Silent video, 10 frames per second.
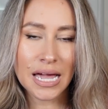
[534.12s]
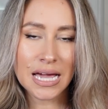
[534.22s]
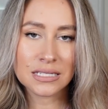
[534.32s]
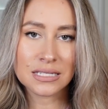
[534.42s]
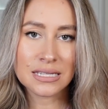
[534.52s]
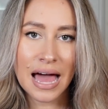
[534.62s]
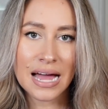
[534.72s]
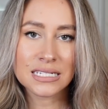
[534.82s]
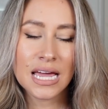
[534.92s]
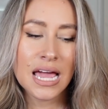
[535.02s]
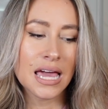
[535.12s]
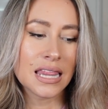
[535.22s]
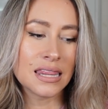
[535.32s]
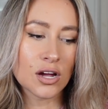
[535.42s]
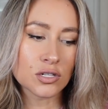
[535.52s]
is that
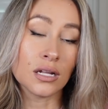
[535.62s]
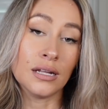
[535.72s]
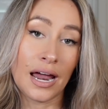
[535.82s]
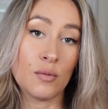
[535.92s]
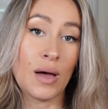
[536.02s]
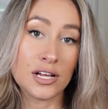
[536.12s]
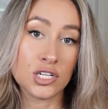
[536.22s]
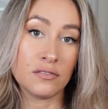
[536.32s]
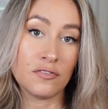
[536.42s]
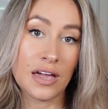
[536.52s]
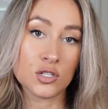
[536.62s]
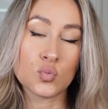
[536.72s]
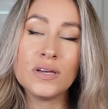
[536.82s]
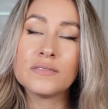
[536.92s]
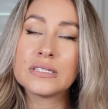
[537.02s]
there's a lot of pageant fans.
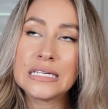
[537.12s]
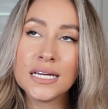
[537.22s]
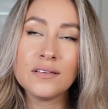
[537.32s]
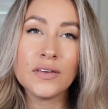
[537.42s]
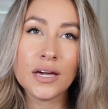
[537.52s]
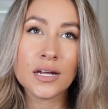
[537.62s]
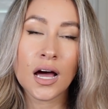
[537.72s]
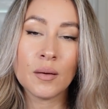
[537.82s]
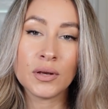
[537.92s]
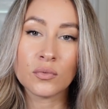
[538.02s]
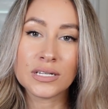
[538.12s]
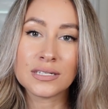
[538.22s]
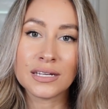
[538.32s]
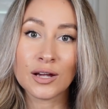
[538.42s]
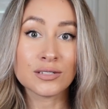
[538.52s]
We've seen Vietnam in
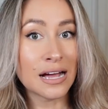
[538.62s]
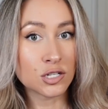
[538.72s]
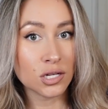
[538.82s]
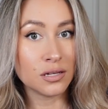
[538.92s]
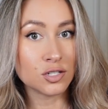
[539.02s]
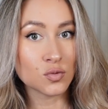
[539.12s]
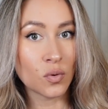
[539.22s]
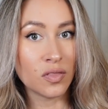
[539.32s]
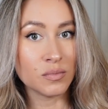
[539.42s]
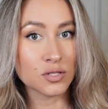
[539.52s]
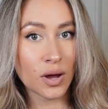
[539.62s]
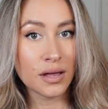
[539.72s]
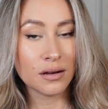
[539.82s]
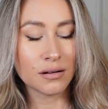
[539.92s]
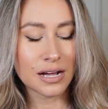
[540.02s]
recent years. Actually, they just won the Miss
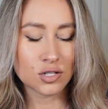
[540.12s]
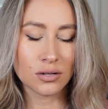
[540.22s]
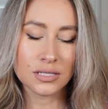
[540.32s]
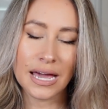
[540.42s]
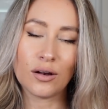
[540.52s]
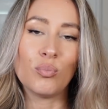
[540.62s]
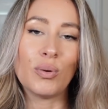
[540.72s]
Grand International title,